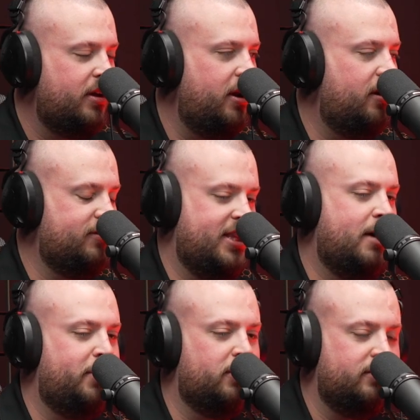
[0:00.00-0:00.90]
Obviously
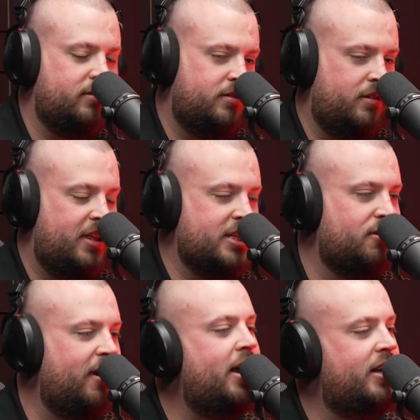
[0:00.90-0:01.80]
they'll build things
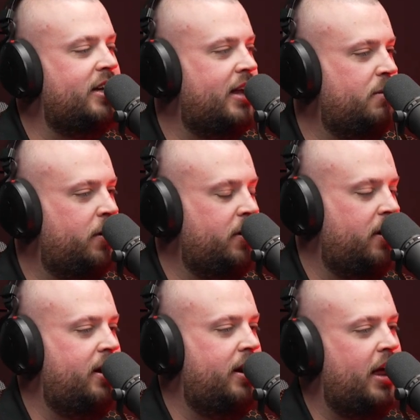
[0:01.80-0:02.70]
around it and
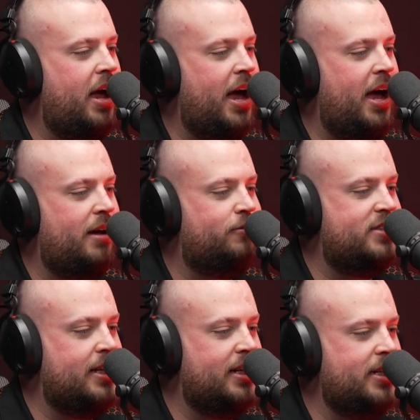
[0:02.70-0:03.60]
whatnot.
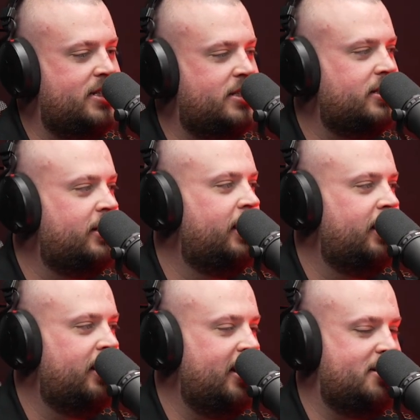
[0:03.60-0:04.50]
Facilities
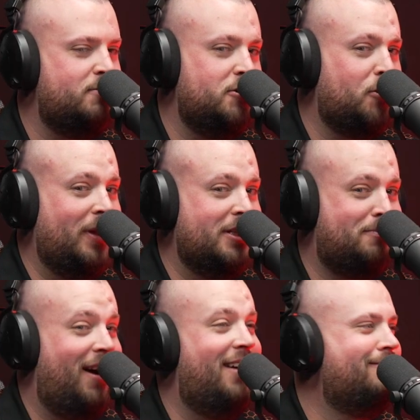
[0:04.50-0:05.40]
need some new toilets, but